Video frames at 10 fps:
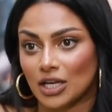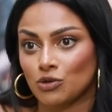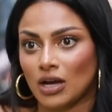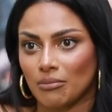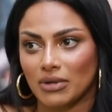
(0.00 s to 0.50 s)
Can
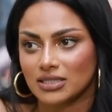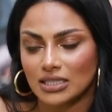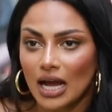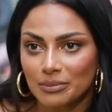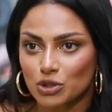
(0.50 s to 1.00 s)
you come? I
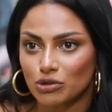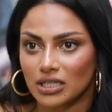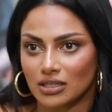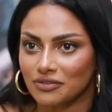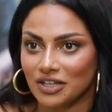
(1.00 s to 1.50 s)
said, yeah,
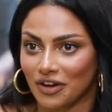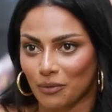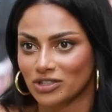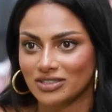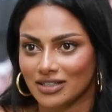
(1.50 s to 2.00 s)
absolutely. Even if
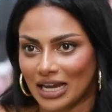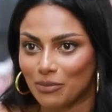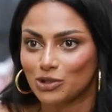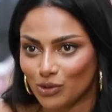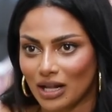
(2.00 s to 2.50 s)
I wasn't
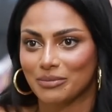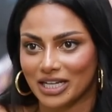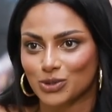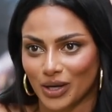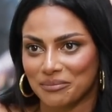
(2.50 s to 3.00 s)
able to, I'll
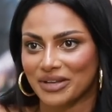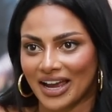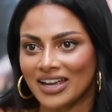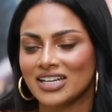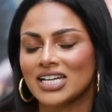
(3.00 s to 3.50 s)
make sure I'm
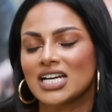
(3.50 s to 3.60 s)
there.